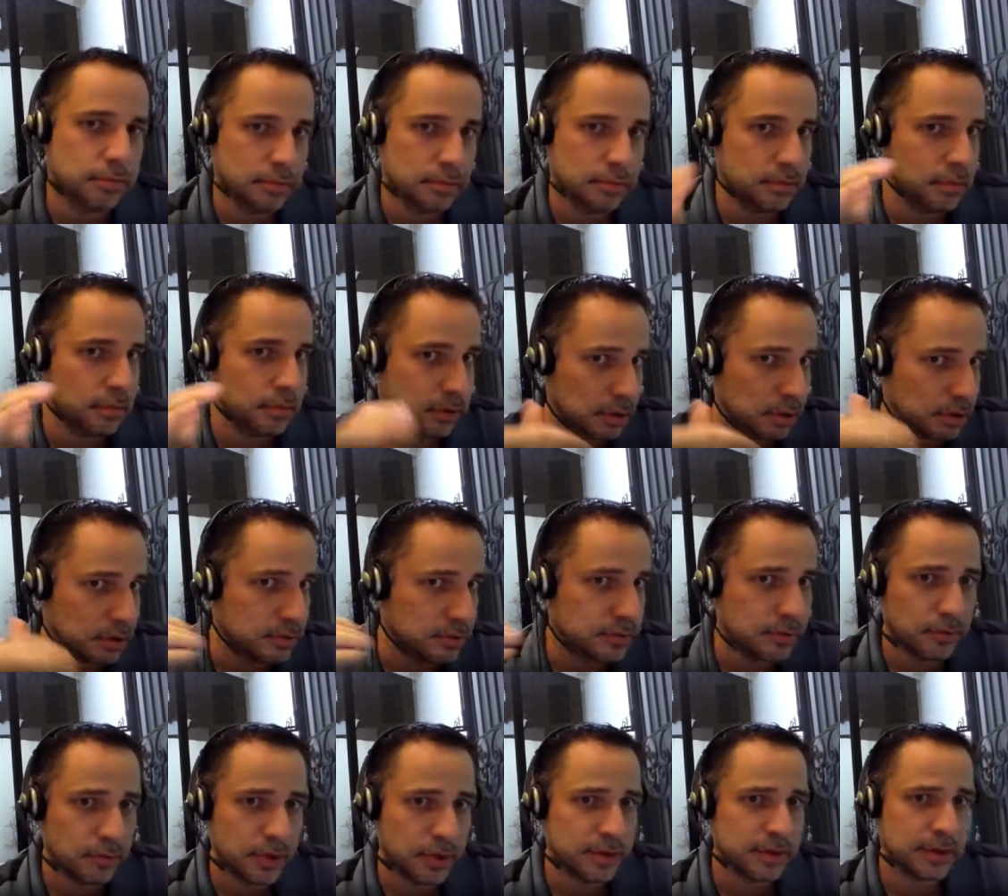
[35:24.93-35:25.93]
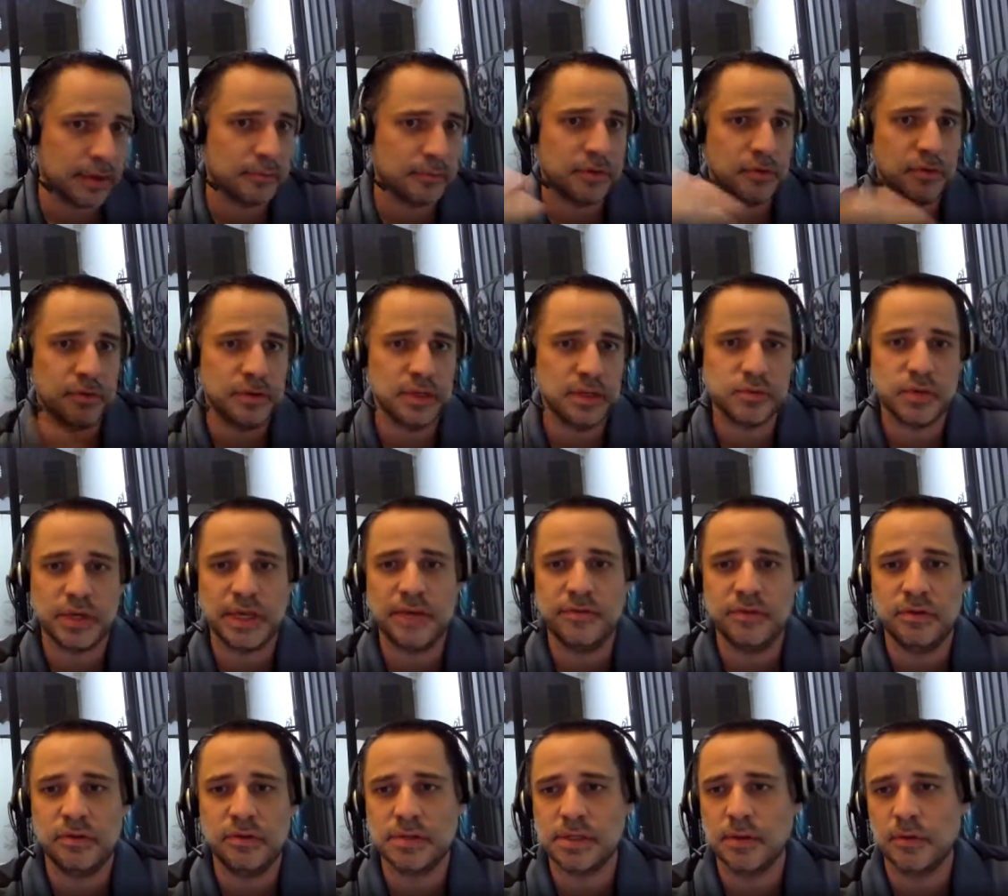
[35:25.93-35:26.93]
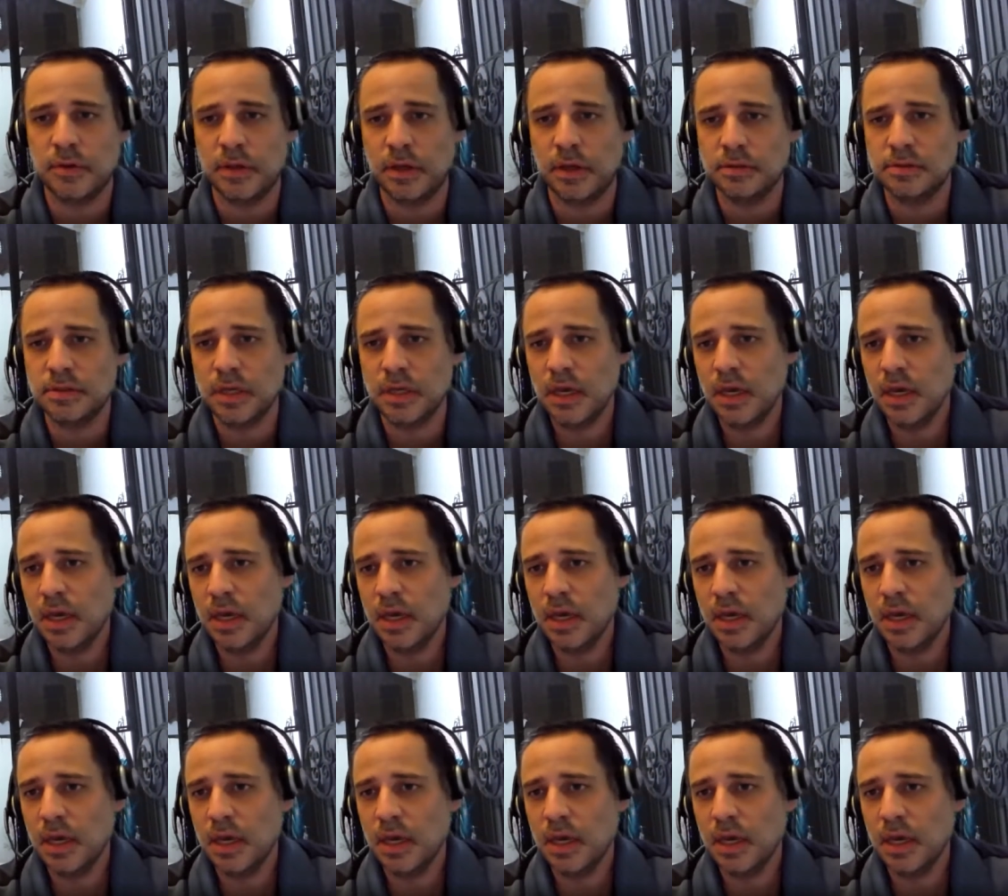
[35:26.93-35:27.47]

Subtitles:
look through the ones I'm doing this week, even use some of those.